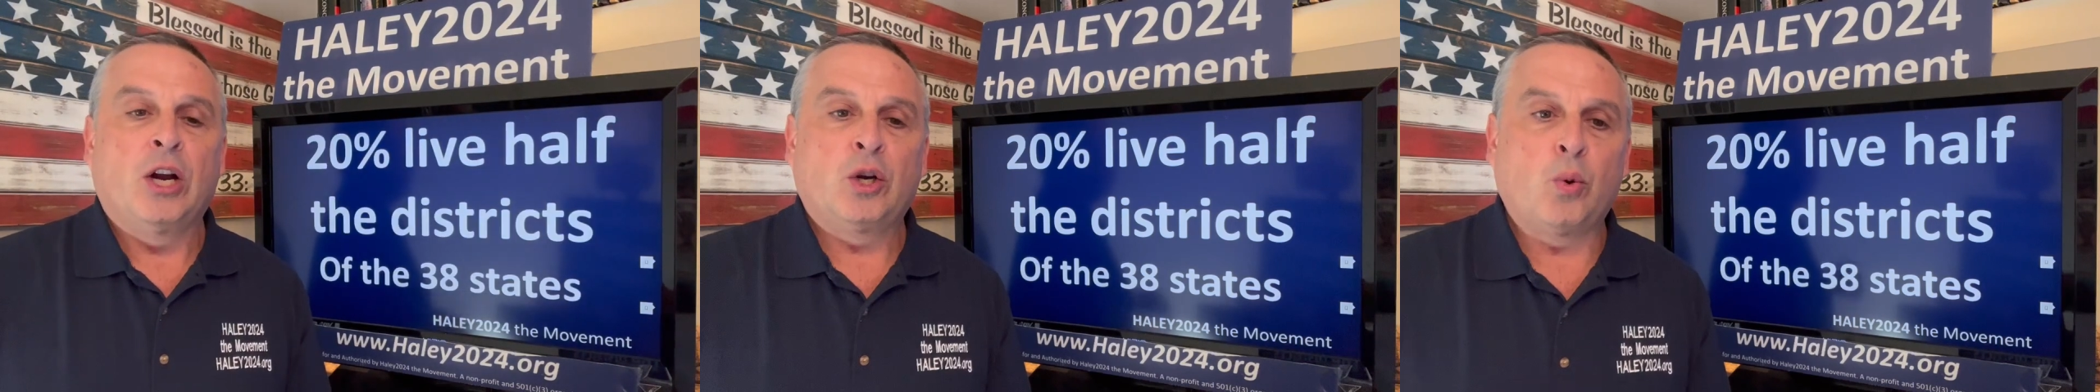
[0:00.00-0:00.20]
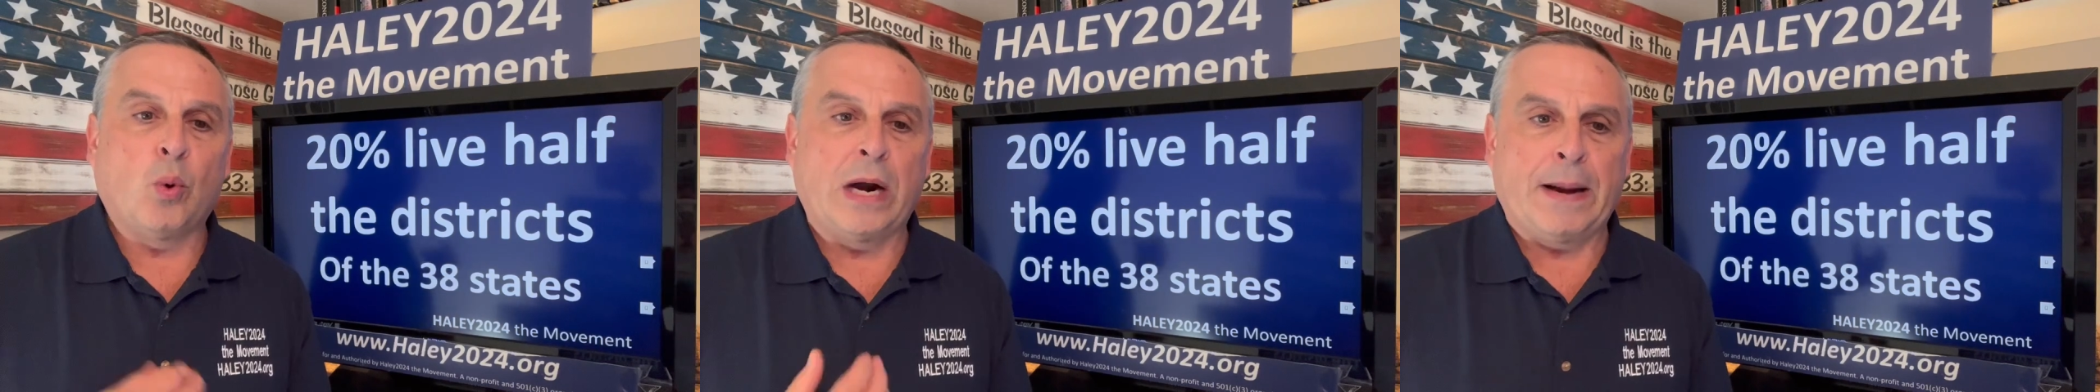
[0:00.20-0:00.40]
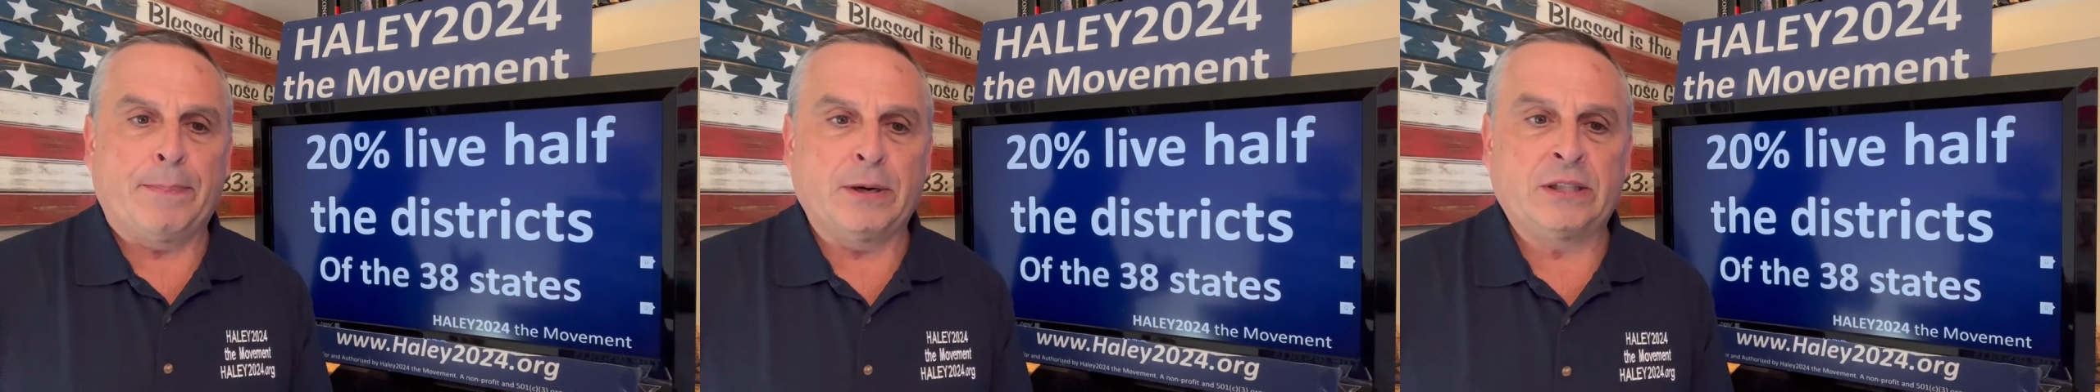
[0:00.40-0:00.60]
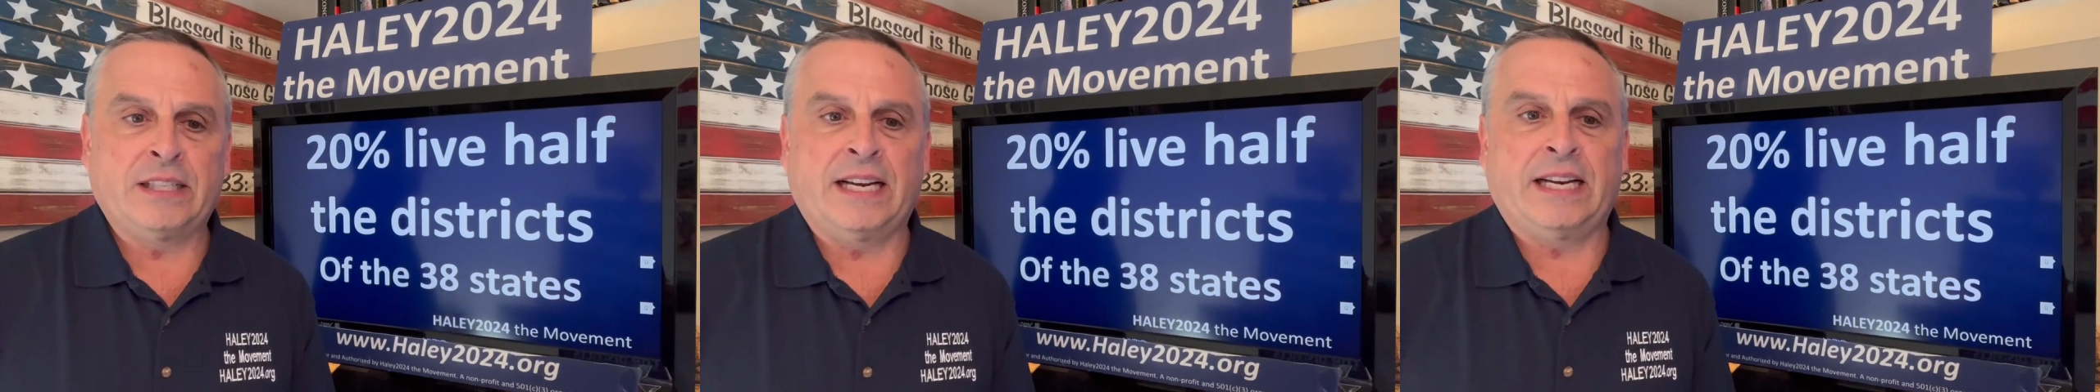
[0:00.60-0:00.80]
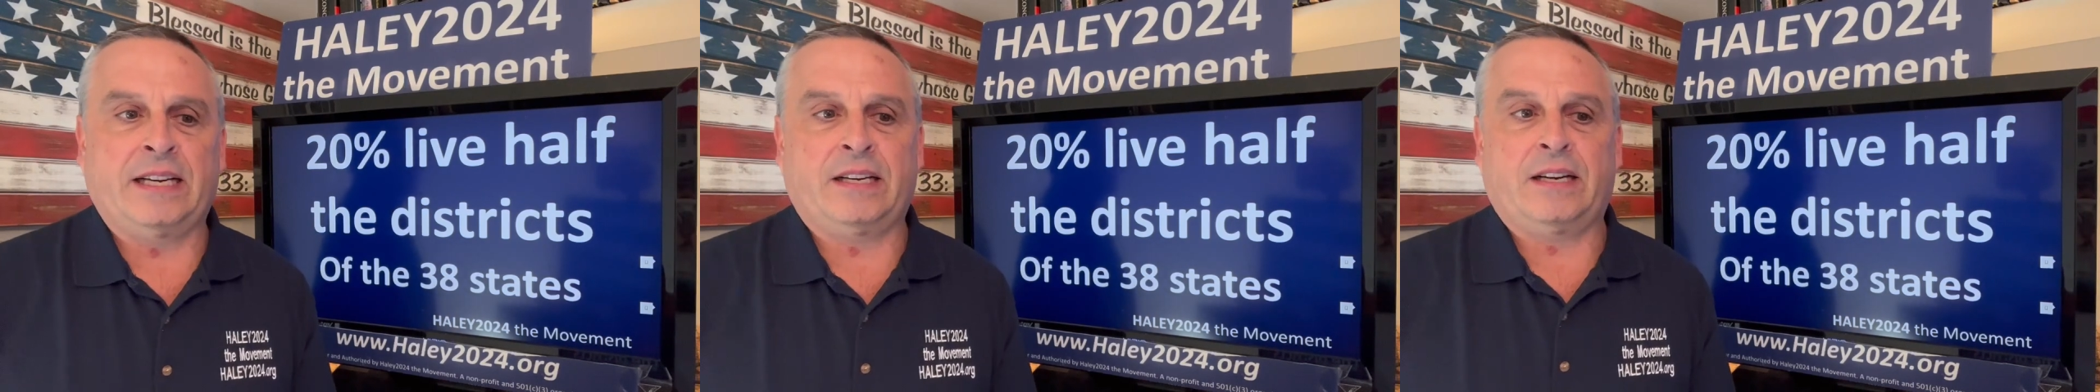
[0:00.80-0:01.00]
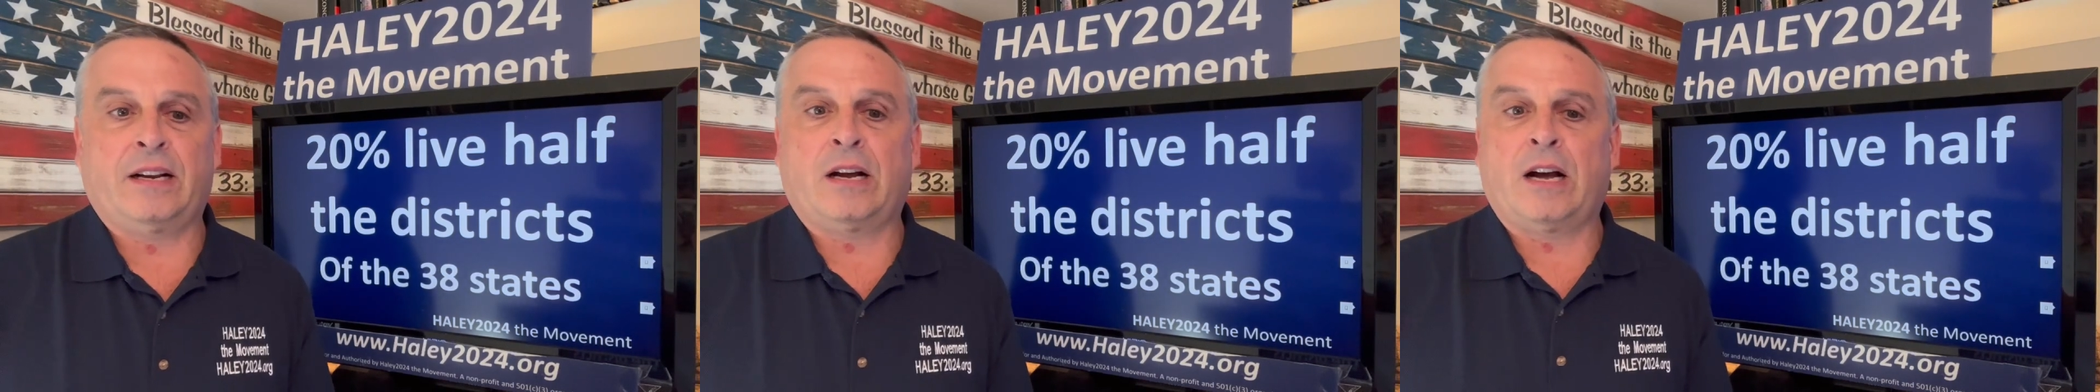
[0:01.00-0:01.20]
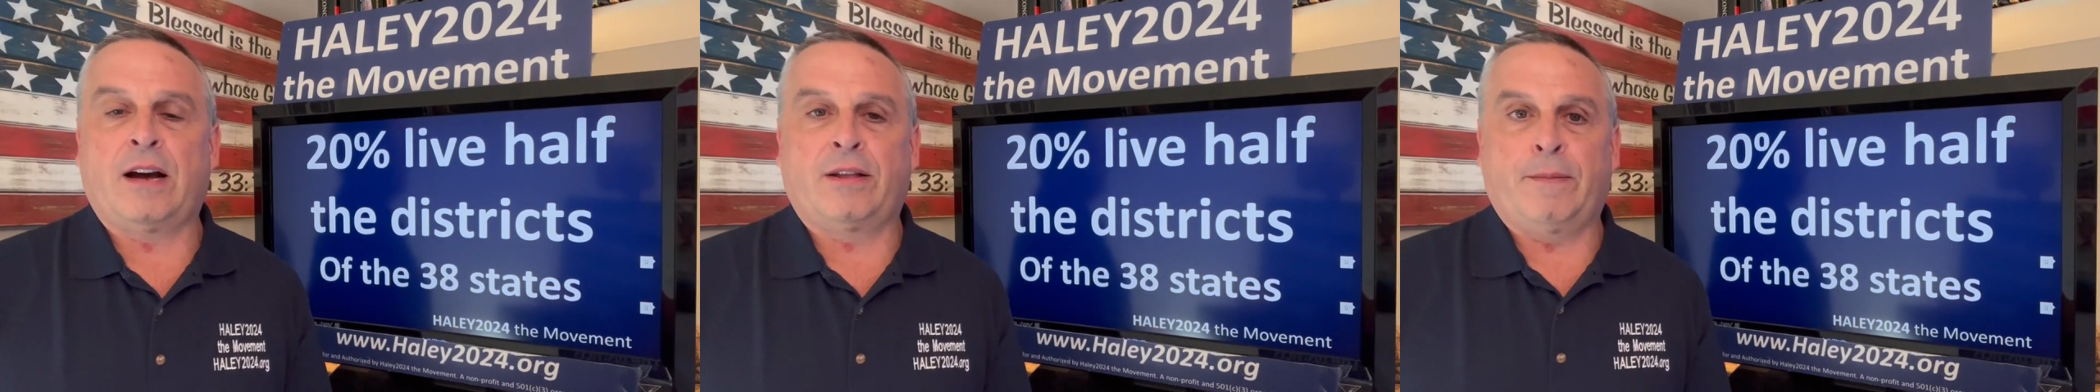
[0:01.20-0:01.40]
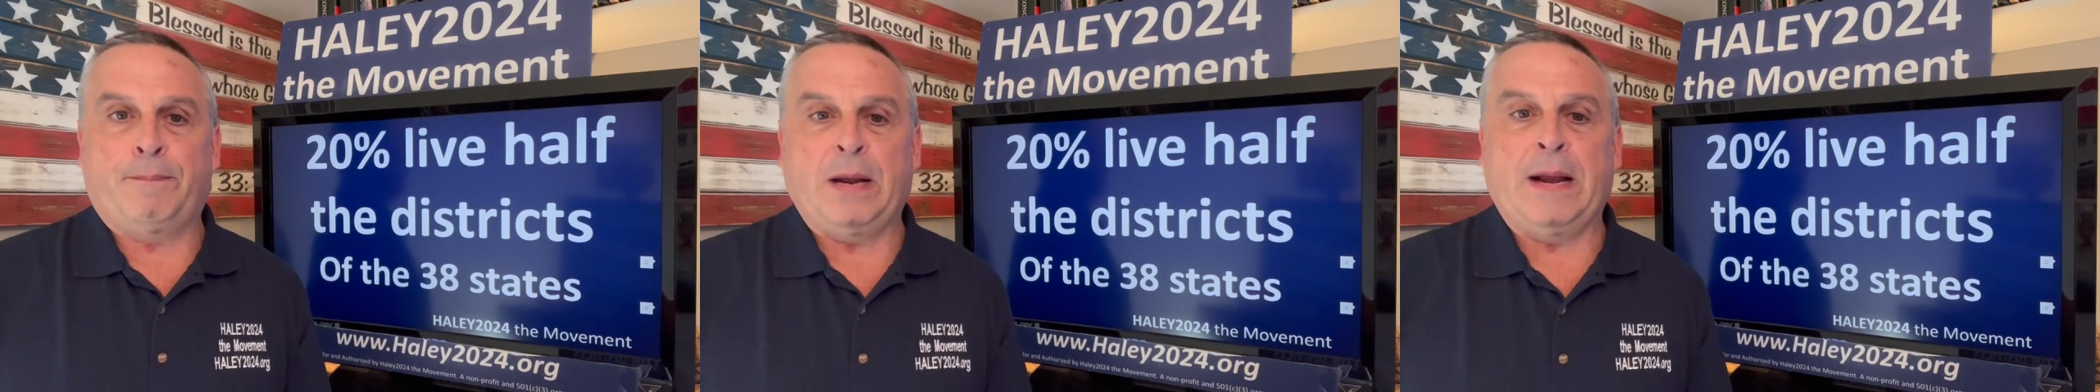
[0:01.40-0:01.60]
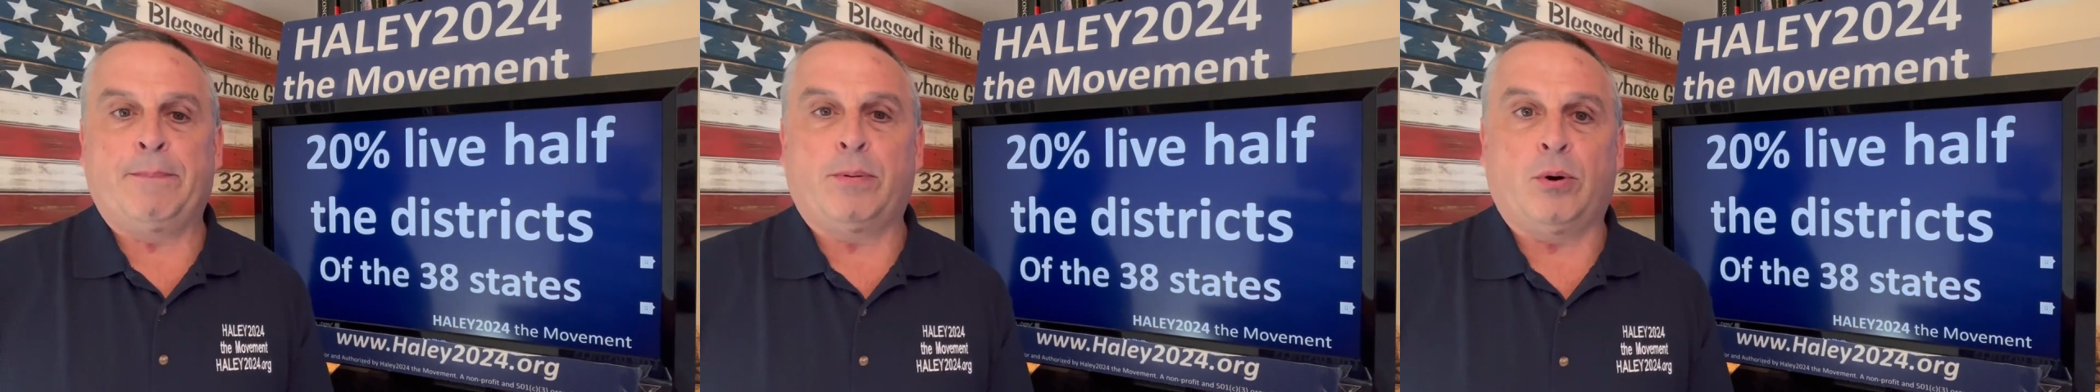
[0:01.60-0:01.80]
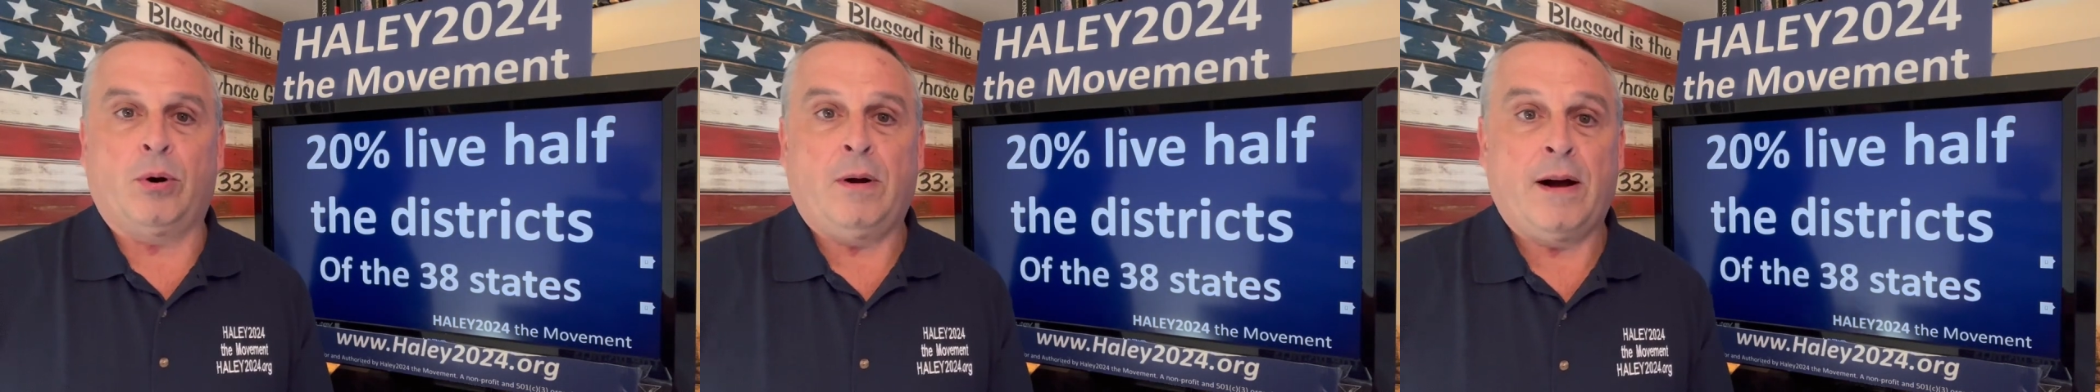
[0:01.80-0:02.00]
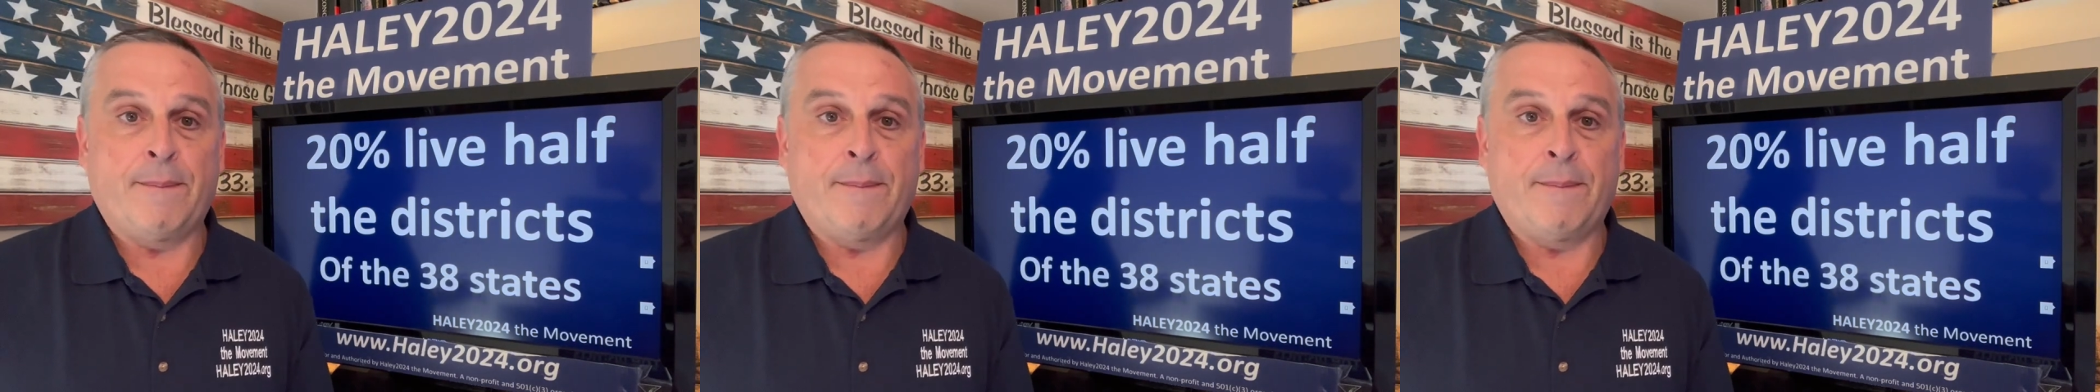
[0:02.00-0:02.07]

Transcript: 20% of the people,